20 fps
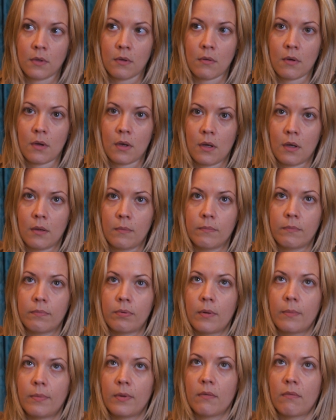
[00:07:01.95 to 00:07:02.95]

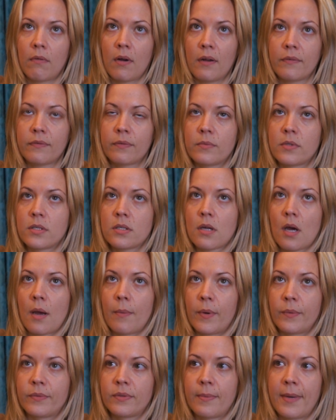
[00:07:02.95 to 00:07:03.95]
Probably right from the
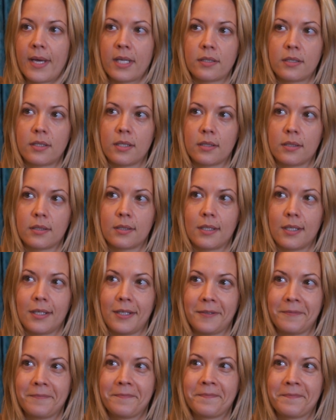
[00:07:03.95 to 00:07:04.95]
time I was about 16.